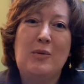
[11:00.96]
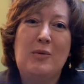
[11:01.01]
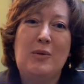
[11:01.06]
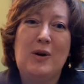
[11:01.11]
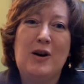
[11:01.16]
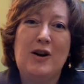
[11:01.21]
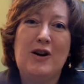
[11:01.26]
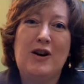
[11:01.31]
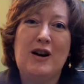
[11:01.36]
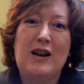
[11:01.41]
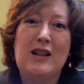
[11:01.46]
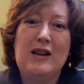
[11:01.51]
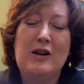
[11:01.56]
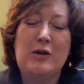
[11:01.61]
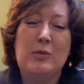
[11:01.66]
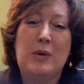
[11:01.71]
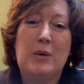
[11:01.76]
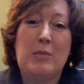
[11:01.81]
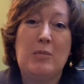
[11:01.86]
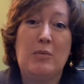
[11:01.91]
were a
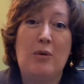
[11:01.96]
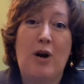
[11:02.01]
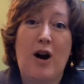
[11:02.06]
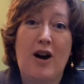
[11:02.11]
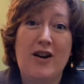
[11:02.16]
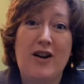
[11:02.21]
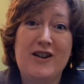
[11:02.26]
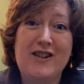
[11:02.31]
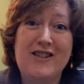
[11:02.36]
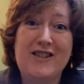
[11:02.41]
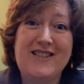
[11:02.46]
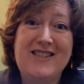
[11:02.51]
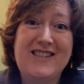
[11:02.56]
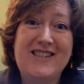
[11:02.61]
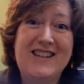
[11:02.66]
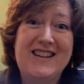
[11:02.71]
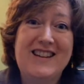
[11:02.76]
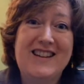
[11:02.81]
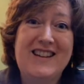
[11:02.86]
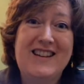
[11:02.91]
little bit broader
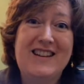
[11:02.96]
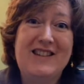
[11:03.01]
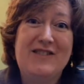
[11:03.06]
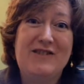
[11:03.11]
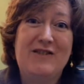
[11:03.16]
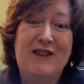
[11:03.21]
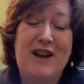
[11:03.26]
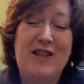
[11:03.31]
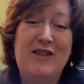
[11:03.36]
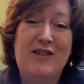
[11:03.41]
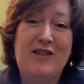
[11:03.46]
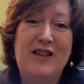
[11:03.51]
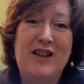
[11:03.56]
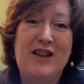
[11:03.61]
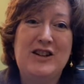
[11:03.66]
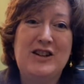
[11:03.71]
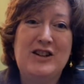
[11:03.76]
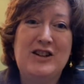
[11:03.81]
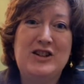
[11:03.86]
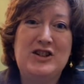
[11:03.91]
rather
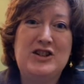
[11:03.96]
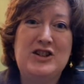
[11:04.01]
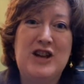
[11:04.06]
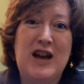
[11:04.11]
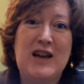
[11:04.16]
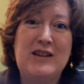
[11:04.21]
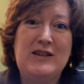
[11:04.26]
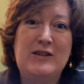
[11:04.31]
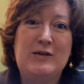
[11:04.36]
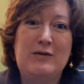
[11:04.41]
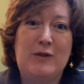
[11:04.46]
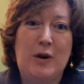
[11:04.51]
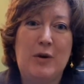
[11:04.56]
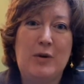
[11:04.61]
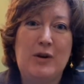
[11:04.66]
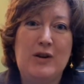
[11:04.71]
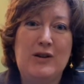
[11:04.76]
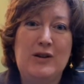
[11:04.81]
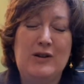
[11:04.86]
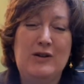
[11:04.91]
than just
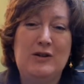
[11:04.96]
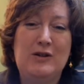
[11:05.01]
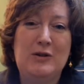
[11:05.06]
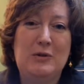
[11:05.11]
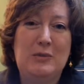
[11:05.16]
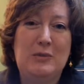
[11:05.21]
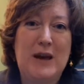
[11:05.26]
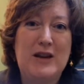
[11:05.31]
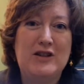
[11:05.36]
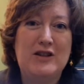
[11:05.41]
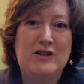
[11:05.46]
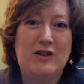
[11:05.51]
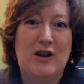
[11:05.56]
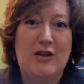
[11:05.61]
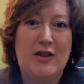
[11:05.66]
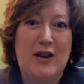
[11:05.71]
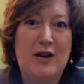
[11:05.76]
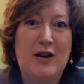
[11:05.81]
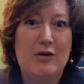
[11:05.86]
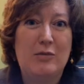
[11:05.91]
focused to patients
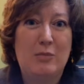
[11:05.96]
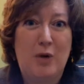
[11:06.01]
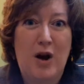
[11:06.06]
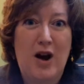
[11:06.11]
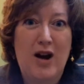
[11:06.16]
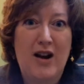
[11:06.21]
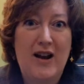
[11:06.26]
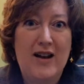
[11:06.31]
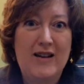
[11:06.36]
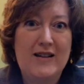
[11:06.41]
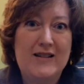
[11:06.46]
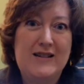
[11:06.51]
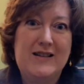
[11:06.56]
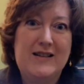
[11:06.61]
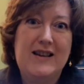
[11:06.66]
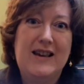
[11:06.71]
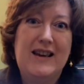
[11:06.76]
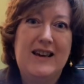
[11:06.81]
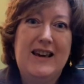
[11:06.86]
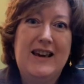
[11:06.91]
on their products,
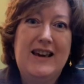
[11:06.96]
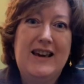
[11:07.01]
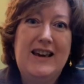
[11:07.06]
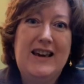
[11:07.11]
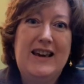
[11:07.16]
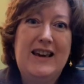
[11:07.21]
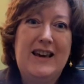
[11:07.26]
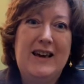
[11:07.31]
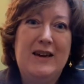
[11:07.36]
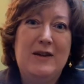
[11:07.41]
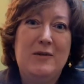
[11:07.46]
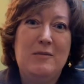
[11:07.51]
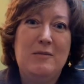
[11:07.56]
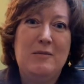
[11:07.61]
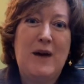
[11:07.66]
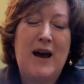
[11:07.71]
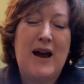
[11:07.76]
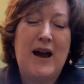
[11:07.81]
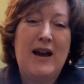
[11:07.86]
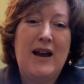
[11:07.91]
it
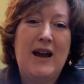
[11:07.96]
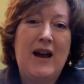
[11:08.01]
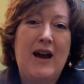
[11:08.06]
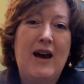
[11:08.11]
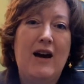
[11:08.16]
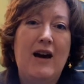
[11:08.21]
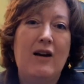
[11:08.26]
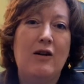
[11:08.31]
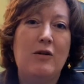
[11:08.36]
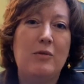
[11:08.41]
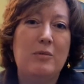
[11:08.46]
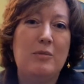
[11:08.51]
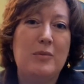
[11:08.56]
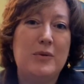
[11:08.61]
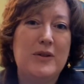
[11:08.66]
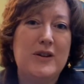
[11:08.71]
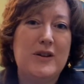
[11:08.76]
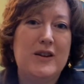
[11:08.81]
might help